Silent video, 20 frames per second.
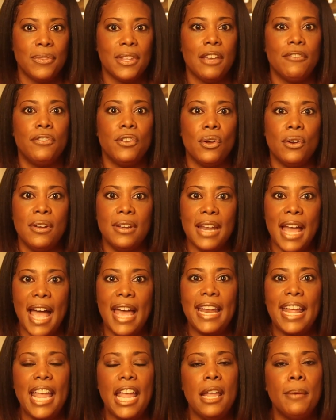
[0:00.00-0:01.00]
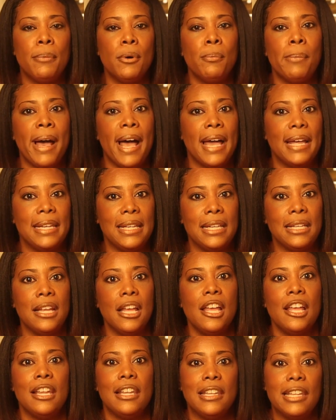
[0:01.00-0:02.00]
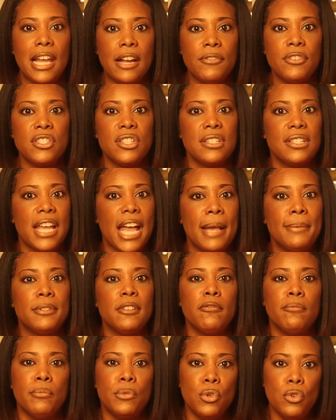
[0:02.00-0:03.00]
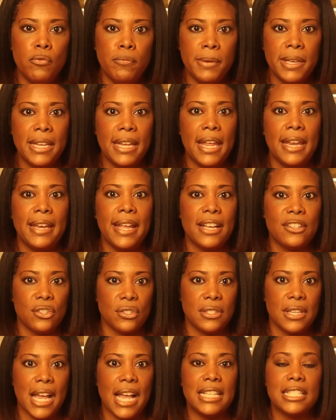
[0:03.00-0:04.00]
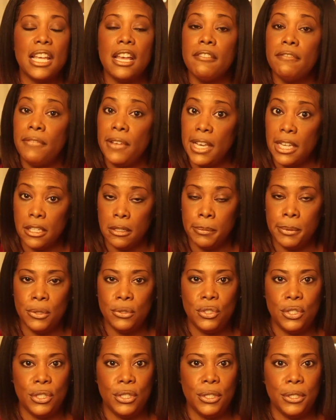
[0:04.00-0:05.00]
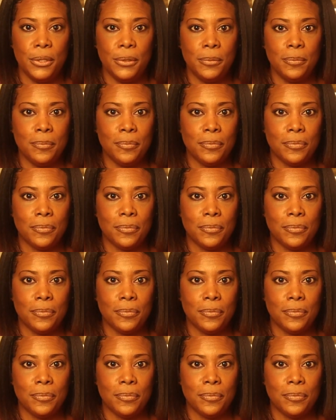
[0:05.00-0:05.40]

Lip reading: If you're not able-bodied, leverage the types of movement and exercise available to you.